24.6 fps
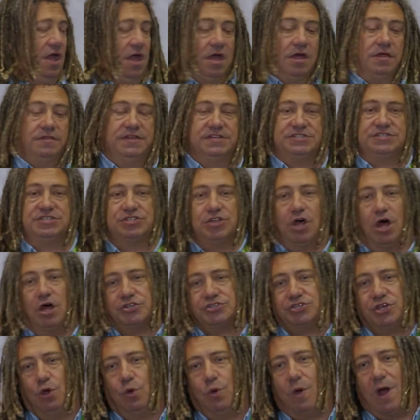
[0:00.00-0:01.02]
This is
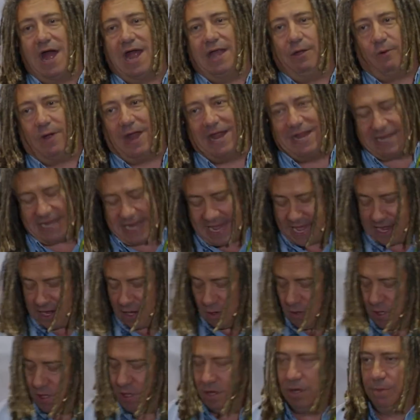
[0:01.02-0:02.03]
also why right now,
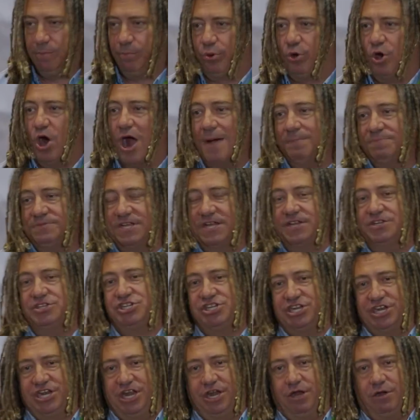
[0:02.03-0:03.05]
prompt
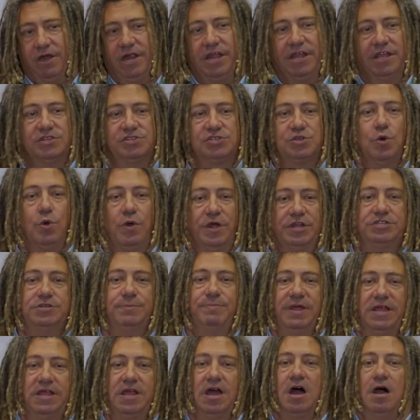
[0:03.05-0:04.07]
engineering is going to
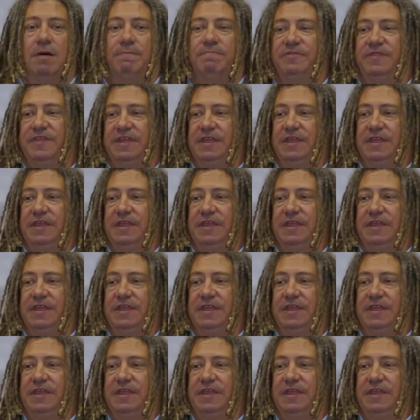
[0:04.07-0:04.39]
become the